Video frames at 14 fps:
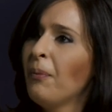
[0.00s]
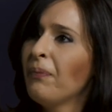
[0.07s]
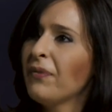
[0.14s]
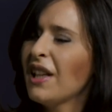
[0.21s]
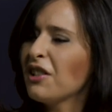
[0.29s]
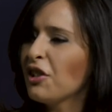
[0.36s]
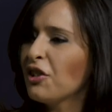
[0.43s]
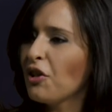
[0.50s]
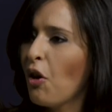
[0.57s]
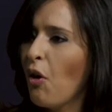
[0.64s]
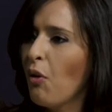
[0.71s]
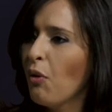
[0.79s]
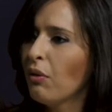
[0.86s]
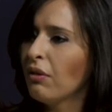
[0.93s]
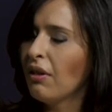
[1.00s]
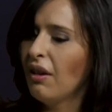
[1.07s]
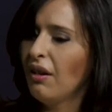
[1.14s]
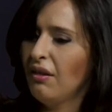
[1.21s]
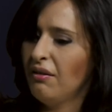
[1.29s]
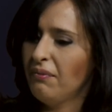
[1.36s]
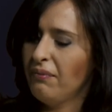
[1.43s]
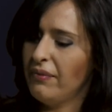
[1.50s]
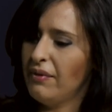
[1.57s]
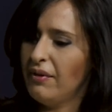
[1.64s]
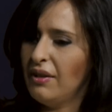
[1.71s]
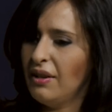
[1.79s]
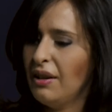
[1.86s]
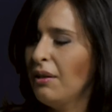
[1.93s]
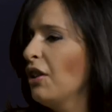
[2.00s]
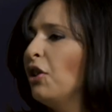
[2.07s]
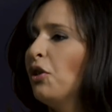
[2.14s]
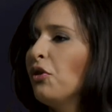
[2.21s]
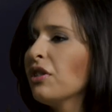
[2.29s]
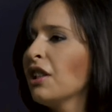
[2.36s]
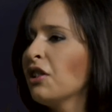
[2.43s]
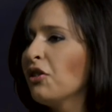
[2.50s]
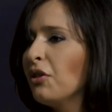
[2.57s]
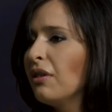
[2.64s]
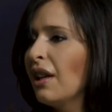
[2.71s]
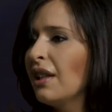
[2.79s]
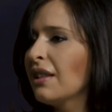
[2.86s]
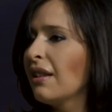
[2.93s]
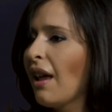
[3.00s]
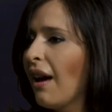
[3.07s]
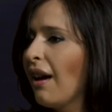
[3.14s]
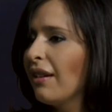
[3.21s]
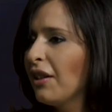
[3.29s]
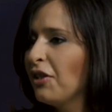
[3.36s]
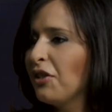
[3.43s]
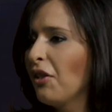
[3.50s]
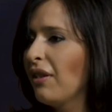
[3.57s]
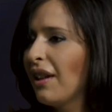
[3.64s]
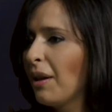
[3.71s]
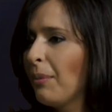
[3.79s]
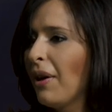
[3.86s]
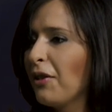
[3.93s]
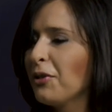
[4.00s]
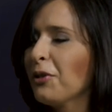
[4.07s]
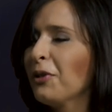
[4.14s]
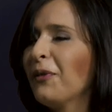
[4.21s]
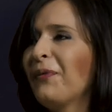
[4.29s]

There's just a whole huge issue that isn't there that you don't think about at all.